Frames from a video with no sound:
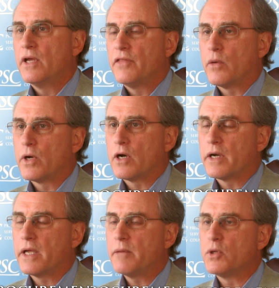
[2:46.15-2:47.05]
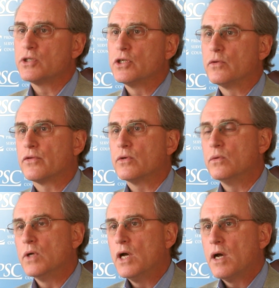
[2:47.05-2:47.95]
that we are able to,
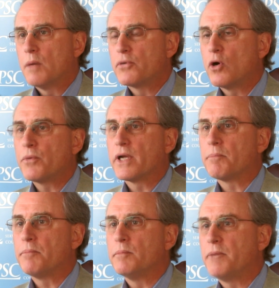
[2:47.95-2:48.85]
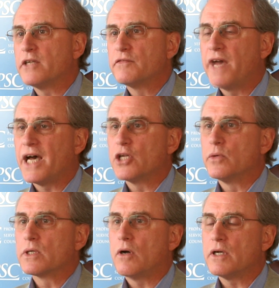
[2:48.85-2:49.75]
through appropriate best value
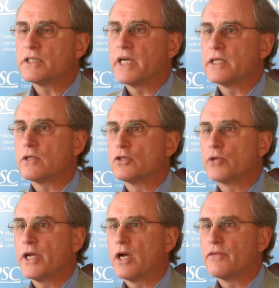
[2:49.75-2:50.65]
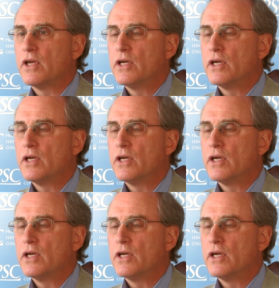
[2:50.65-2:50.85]
and cost technical trade-offs,